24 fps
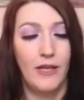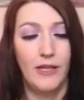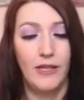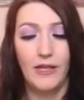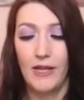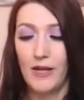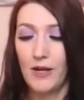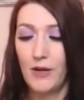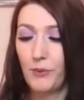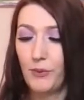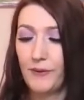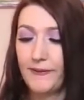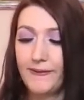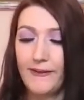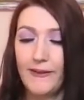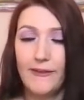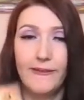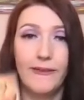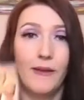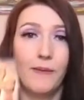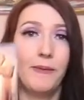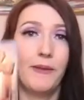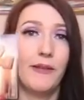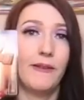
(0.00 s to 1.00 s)
Yeah, we see
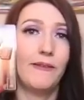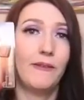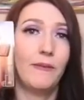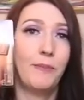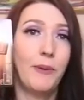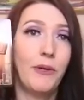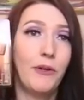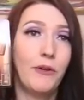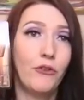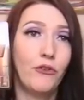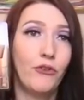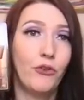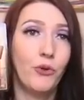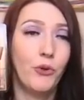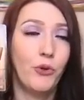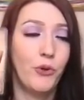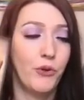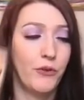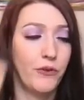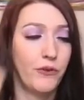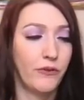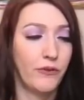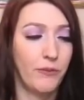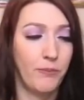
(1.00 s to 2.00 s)
something spiritual.
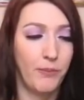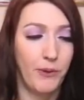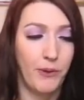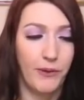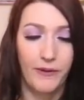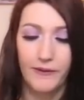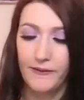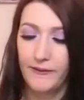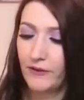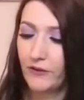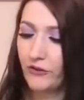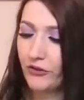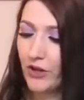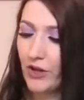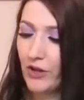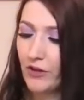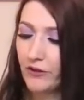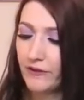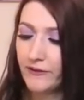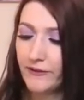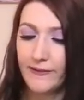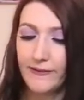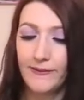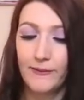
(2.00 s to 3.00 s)
Oh, there's some burdens and
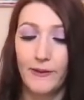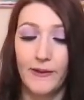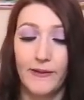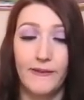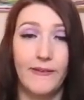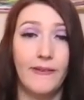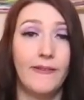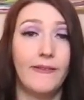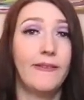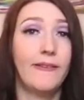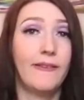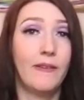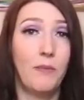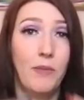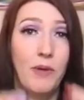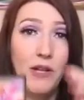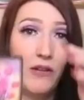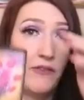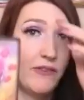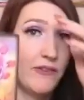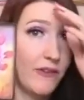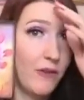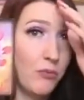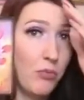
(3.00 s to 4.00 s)
challenges because this is a bit
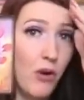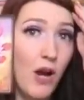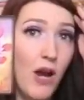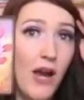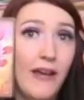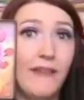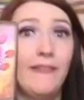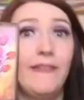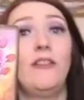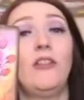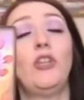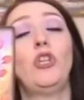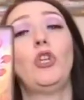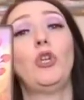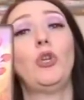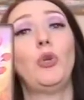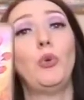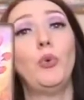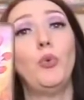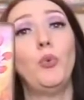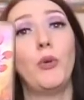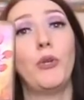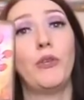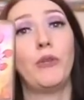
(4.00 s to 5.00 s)
of a surprise to
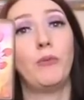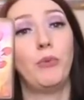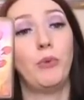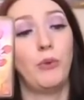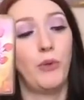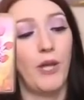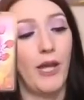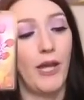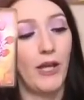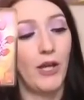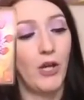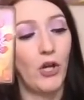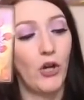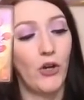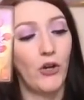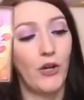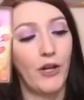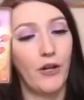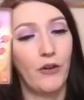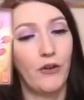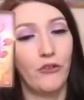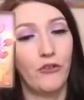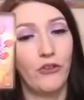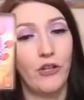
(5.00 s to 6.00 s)
you with the bouquet card
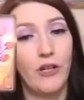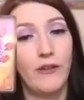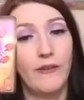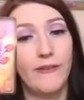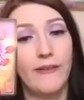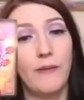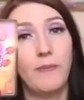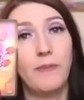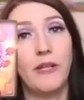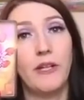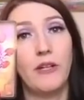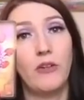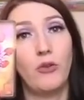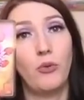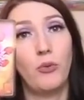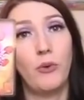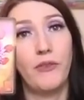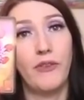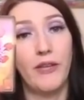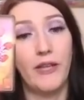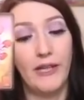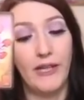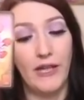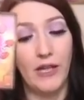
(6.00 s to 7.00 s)
energy. Something to do
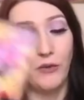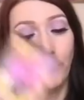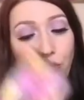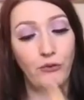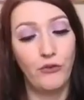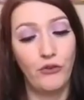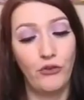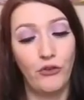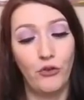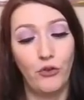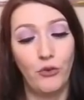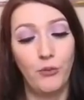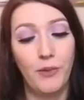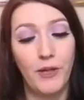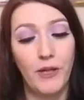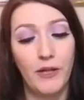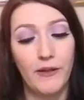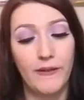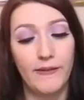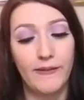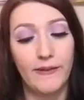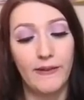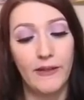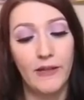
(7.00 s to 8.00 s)
with a gift too
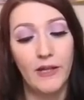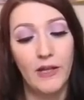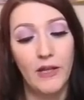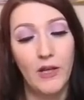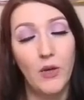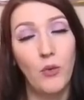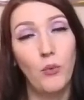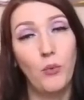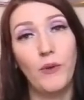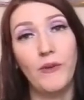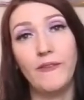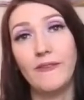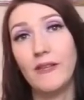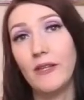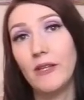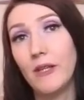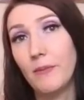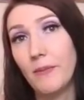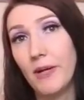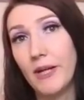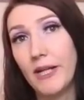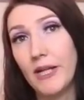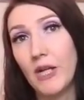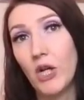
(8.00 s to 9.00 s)
because we see
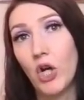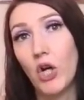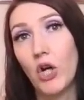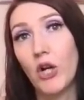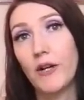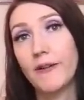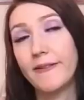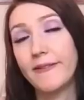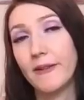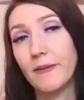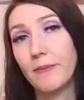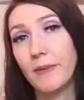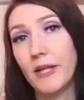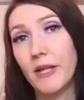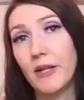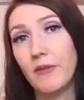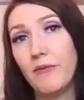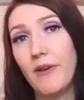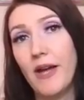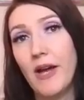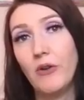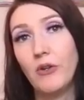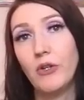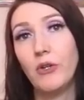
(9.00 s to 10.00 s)
the money card, something
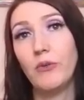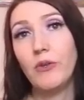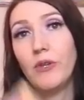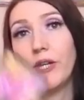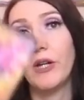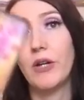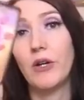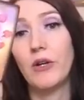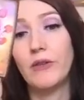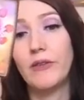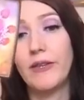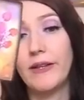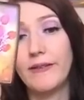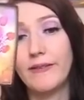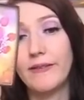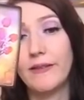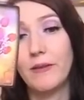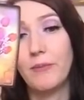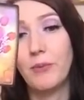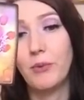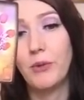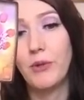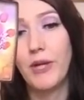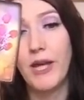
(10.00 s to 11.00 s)
of value there. That's
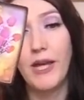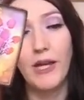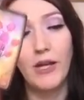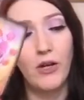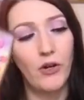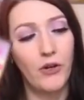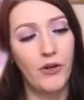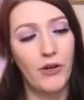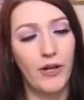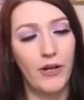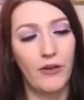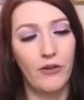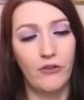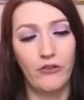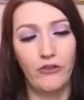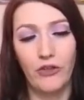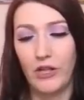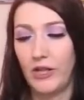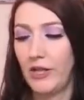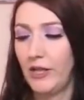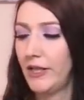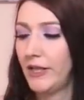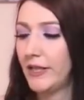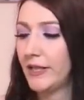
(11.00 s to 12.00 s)
the bouquet card
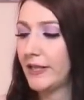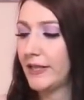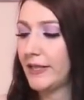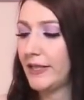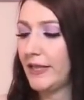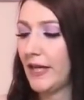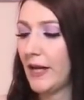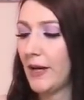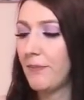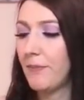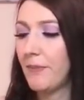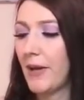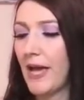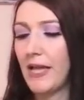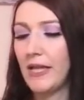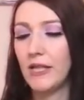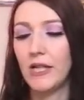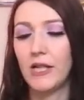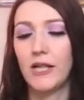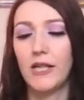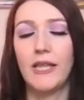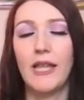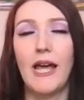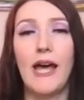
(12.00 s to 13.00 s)
energy. Yep, and
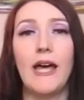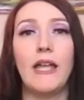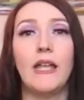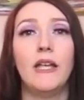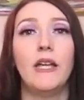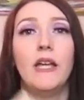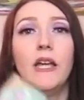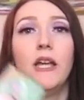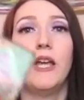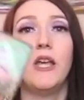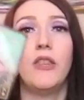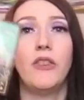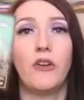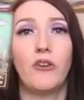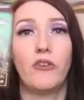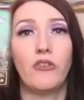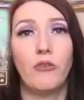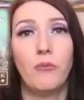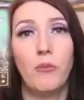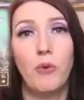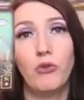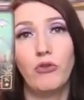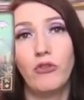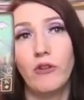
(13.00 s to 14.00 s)
look at that. There's
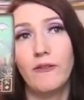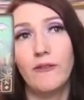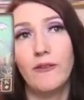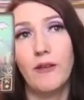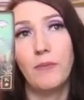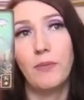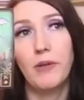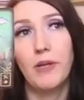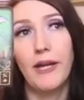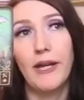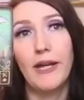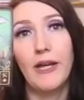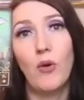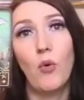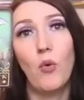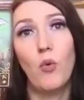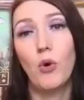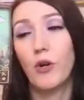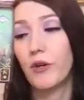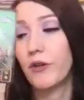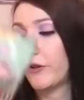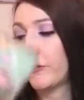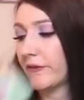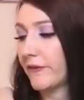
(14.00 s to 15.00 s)
emotions at play,
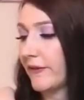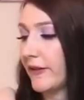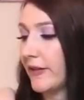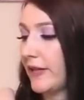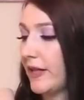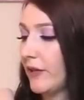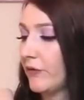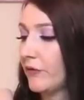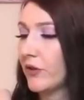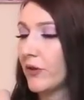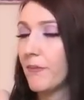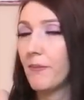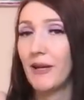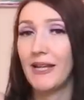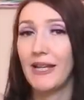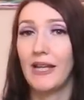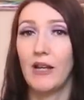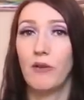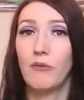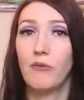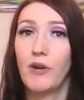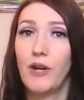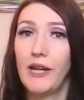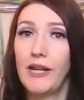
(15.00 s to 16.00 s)
or there's a gift of
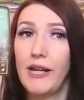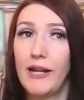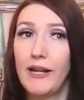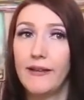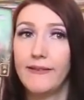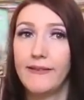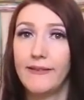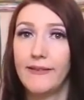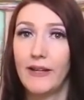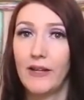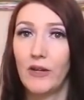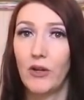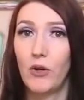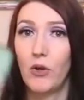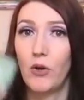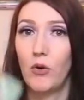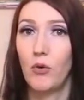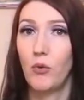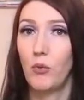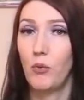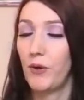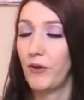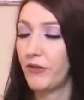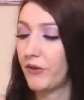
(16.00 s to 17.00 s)
money and finance there
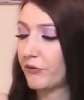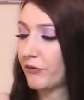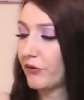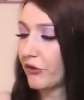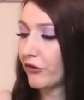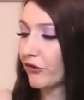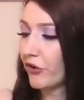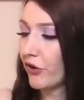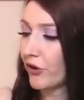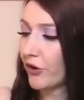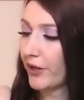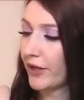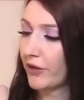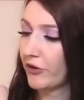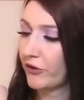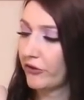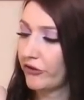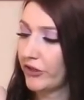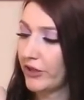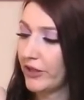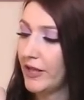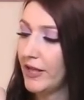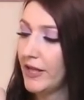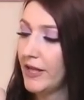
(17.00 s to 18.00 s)
with the fish card
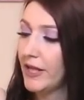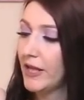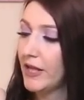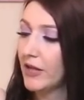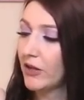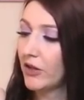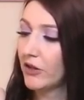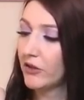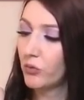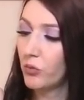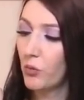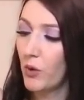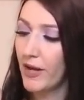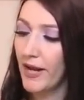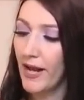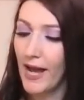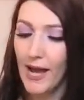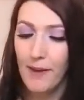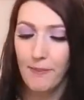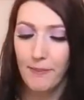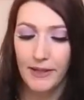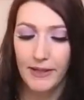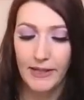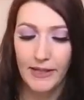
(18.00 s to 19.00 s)
energy. Because what
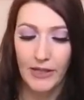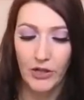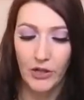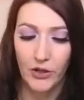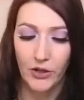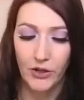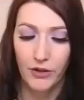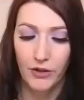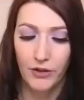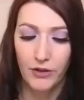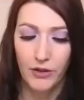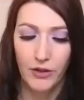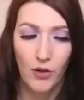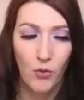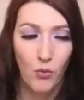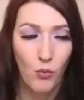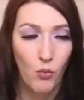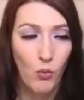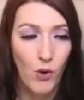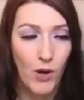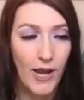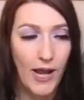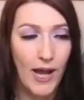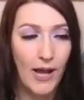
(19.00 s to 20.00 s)
happened here?
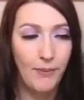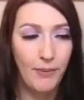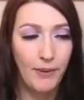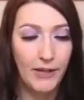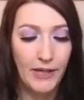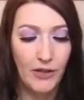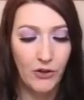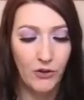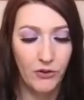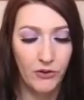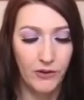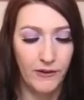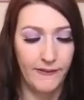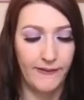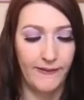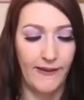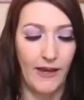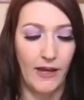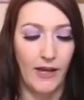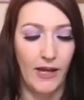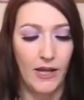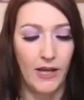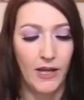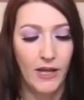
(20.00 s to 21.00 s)
what happened here on the
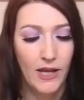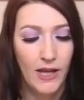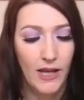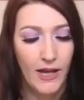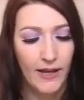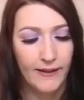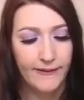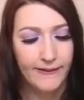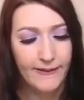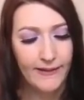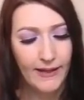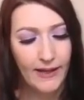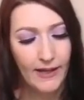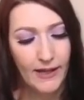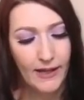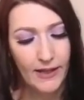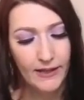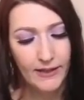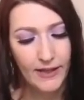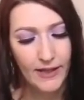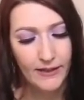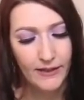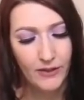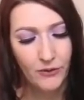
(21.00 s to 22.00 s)
second. It's
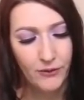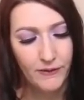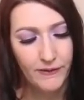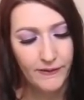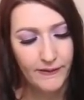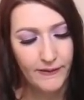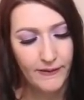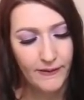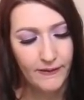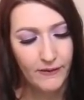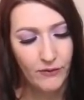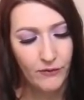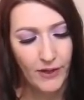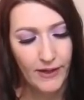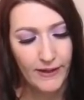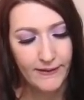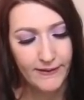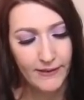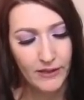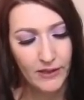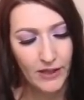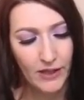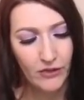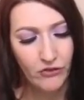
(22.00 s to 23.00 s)
saying that there was a sense of
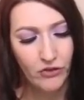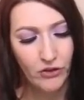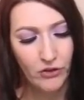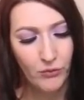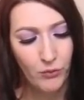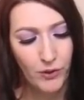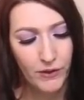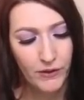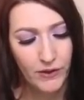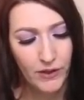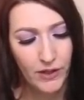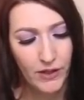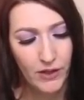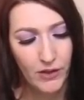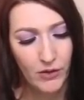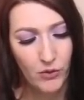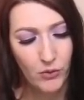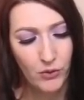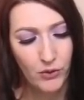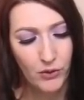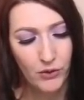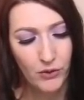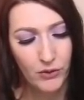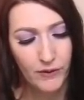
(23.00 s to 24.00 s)
isolation with the
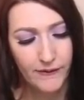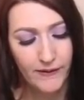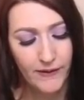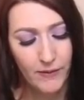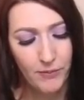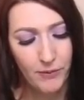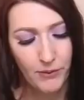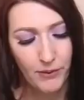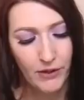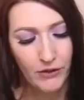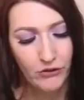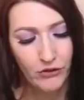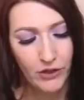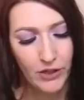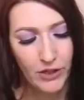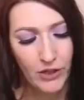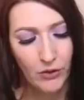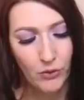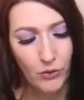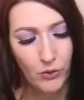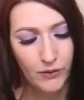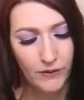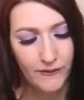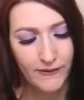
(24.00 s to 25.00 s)
or, or separation
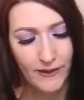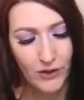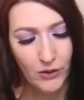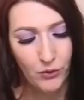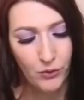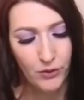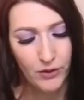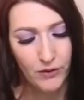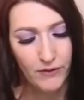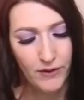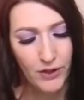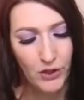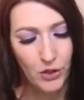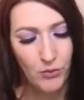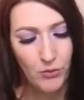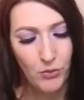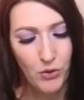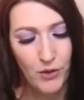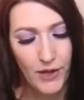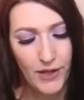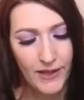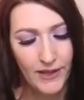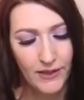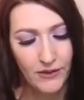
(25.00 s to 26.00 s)
here or single and
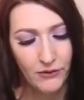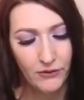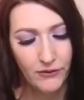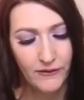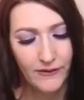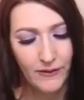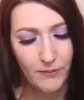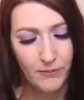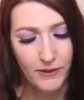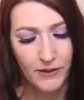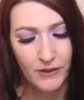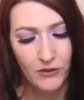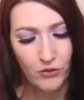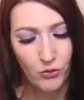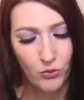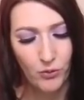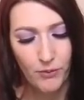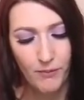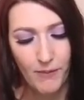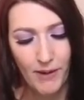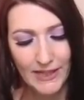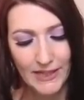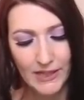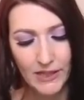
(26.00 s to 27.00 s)
available, and then there's something to do
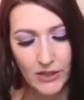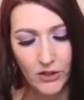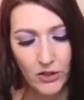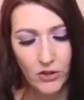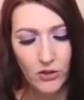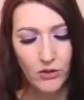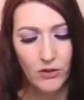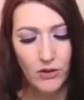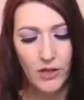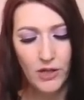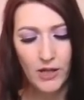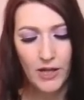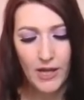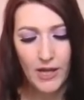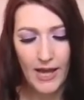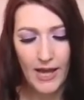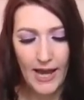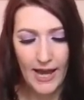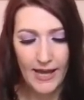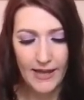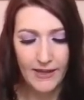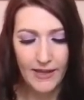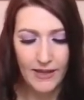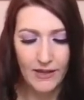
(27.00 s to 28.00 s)
with money there.
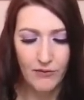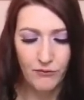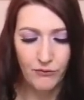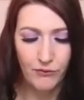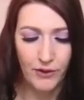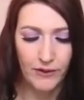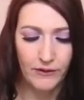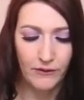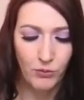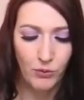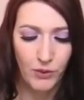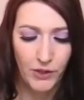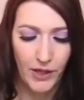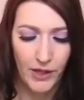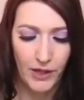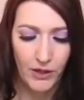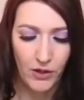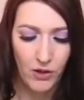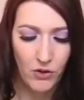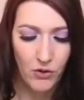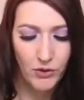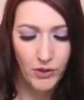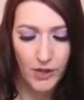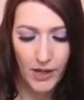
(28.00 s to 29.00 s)
And then friends were
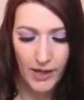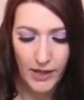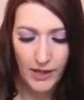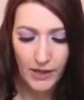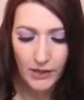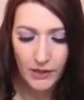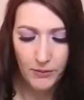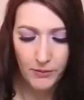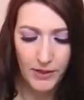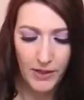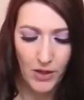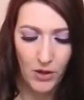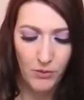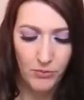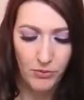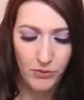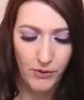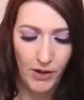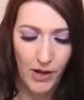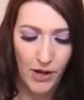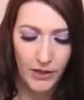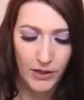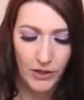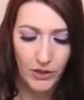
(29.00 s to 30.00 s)
like, okay, let me help
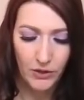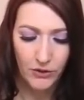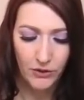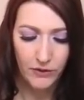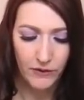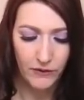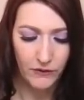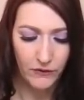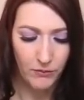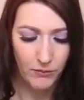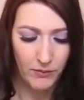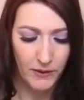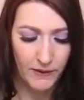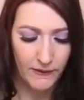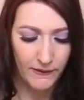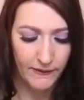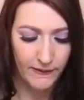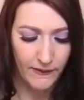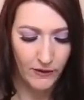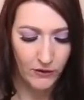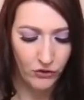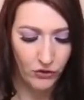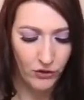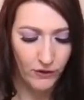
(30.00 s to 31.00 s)
you out of here. There's some
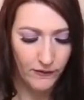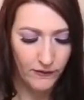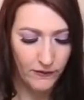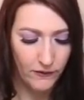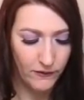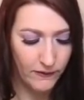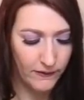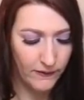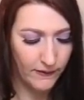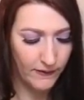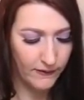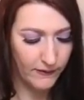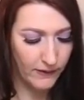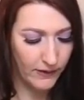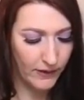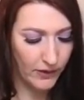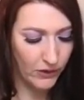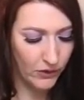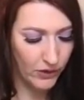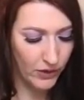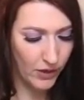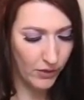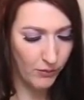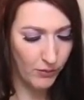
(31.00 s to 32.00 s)
indecisions. There's a sense of
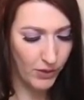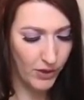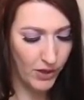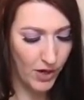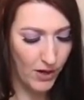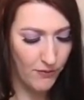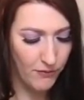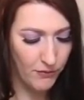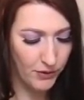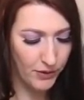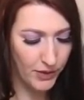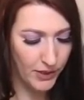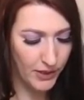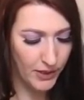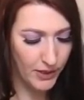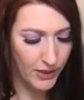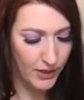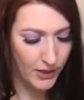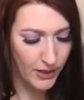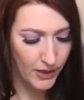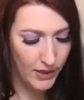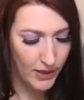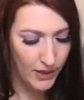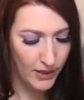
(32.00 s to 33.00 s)
healing and recovery.
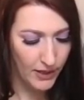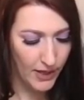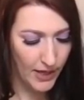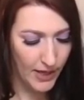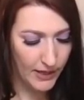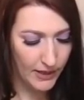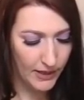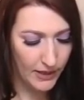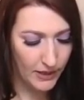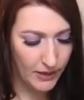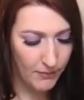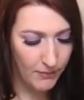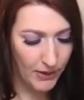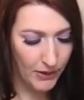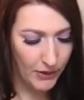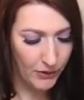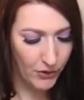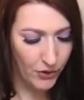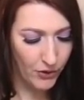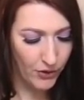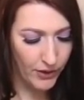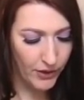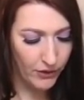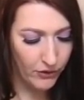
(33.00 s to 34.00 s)
And then the bear
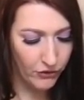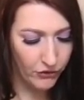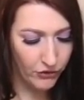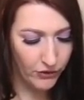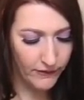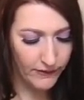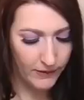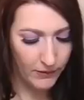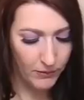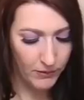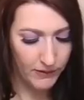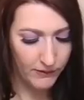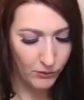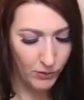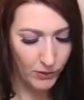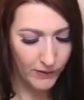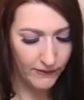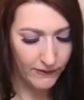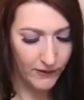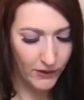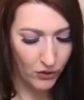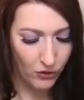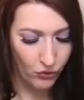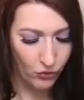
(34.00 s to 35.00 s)
card energy, someone
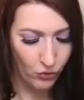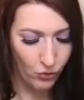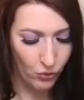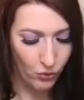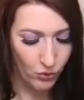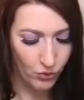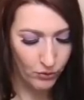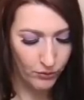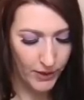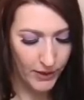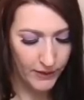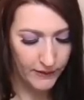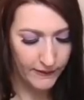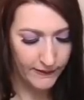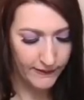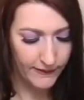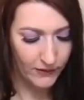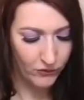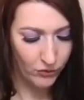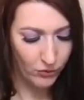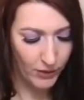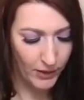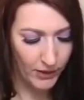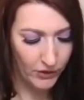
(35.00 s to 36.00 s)
wants control around the
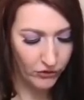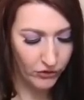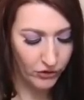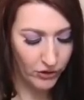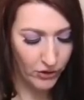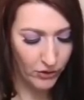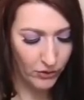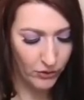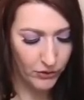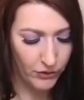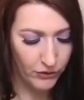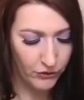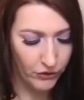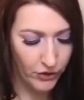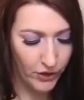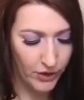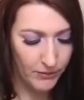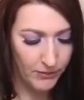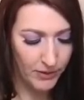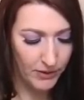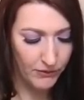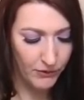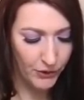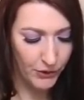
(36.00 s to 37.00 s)
situation or they're trying
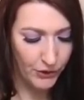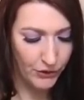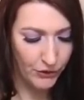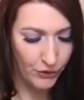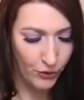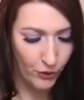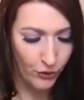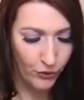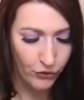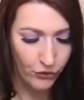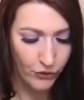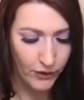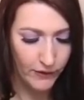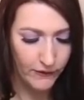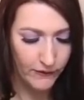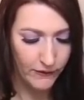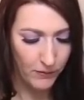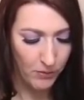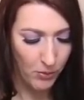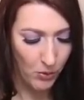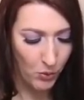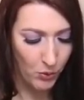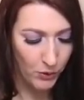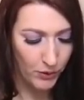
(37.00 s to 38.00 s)
to be very nurturing,
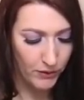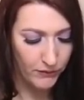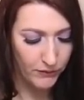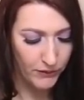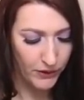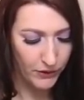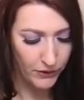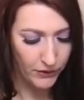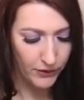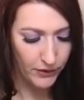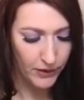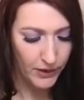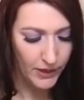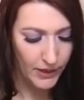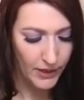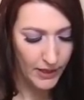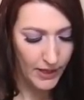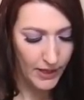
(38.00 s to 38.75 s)
supportive here.